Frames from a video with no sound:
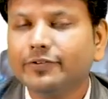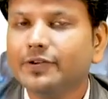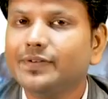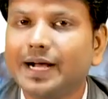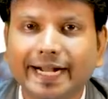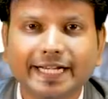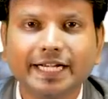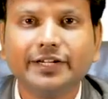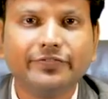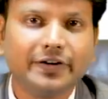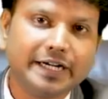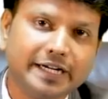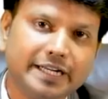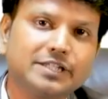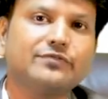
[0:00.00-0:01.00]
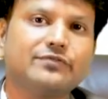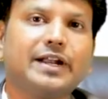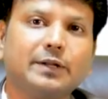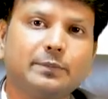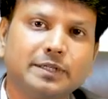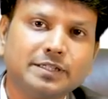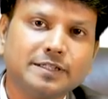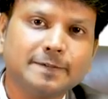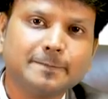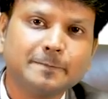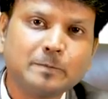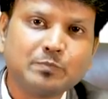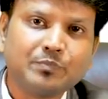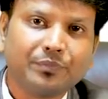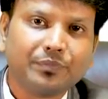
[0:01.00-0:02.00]
If you have identified it is venomous,
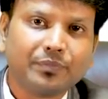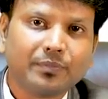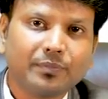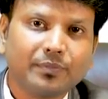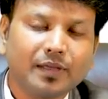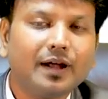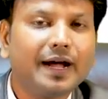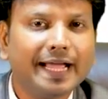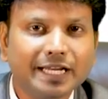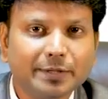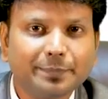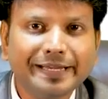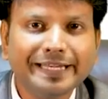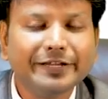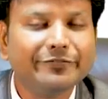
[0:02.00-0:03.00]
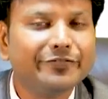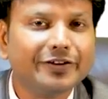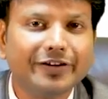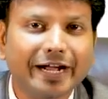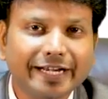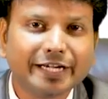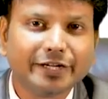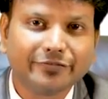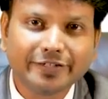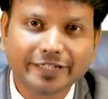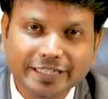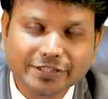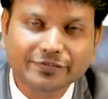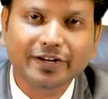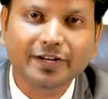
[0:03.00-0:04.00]
I repeat, if you have identified
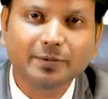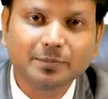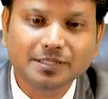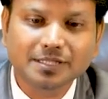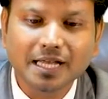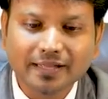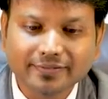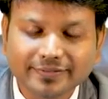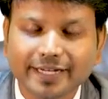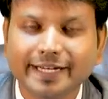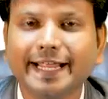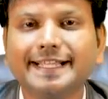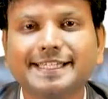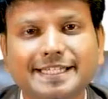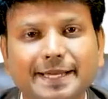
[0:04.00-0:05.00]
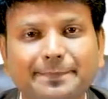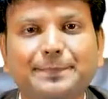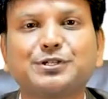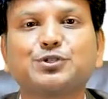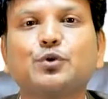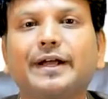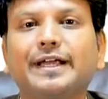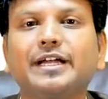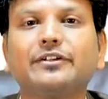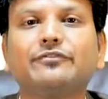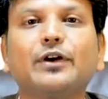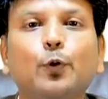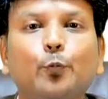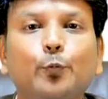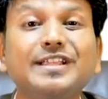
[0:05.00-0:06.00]
it is venomous, the next step is to
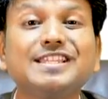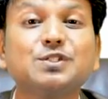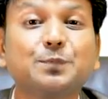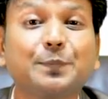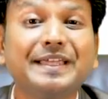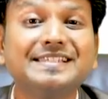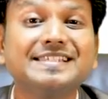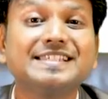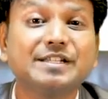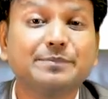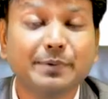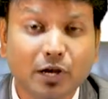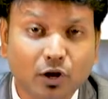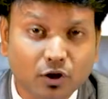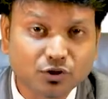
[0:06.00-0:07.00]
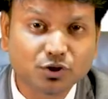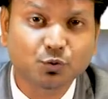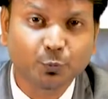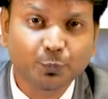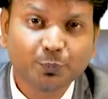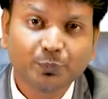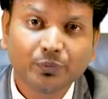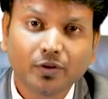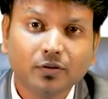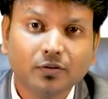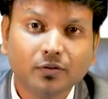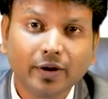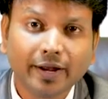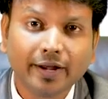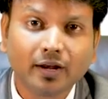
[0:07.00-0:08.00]
identify which species it belongs to,
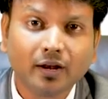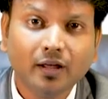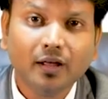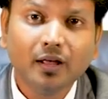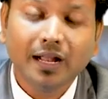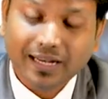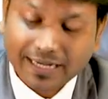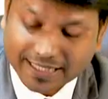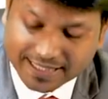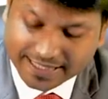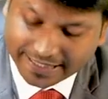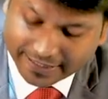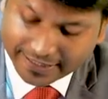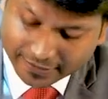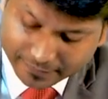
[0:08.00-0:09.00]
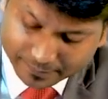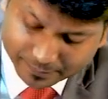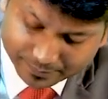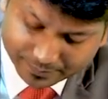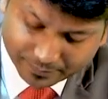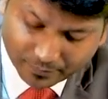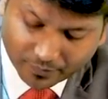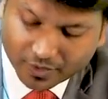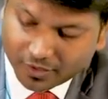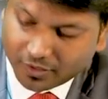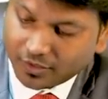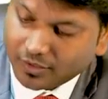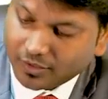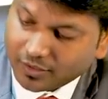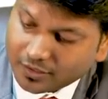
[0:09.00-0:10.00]
right? Let's see that.
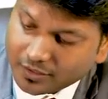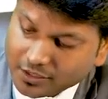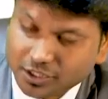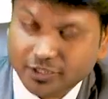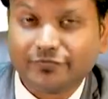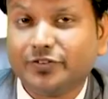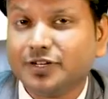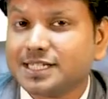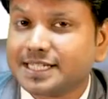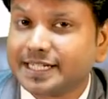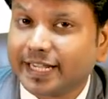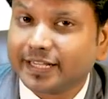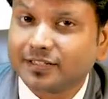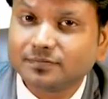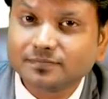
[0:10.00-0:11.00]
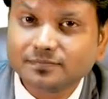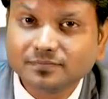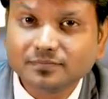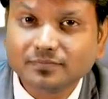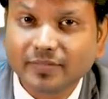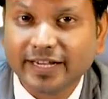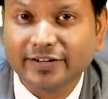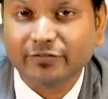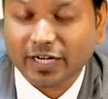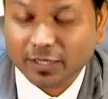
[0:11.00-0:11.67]
So the first snake in